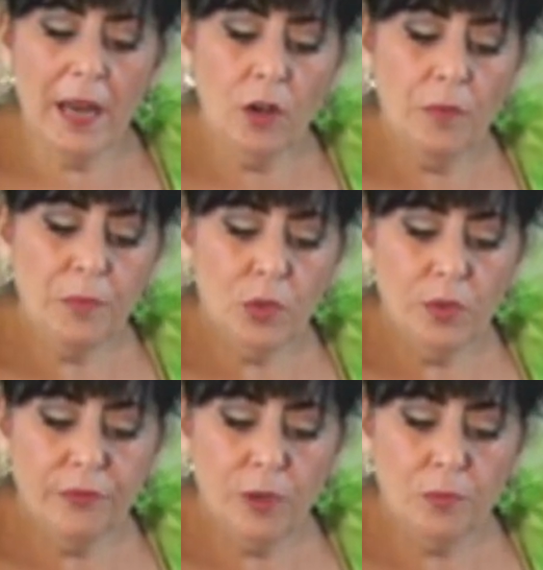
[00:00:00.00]
made our
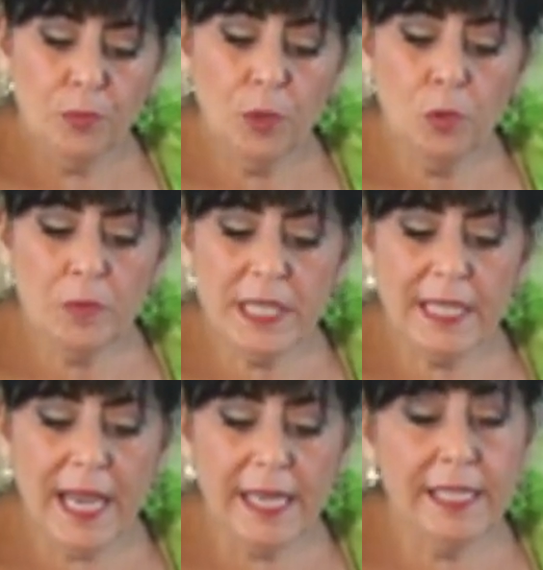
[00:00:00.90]
beautiful
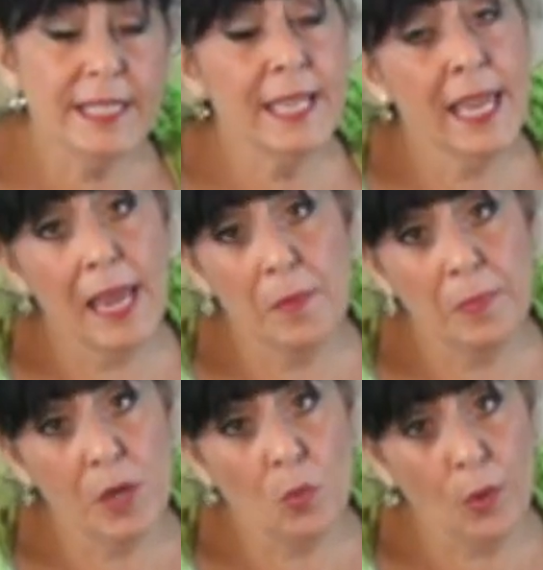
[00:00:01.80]
broomsticks. You
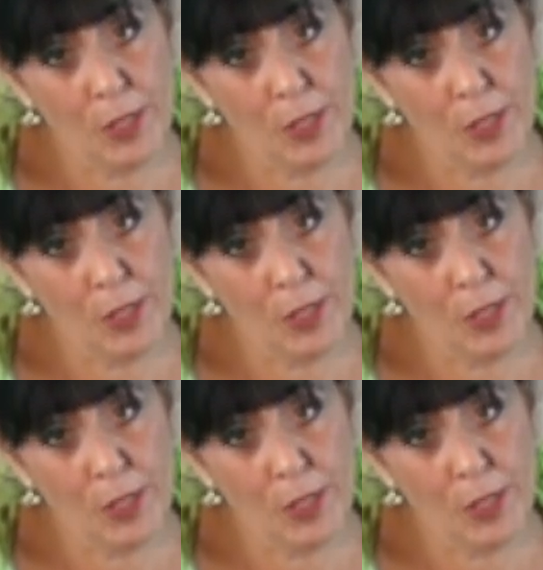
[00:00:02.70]
can't be a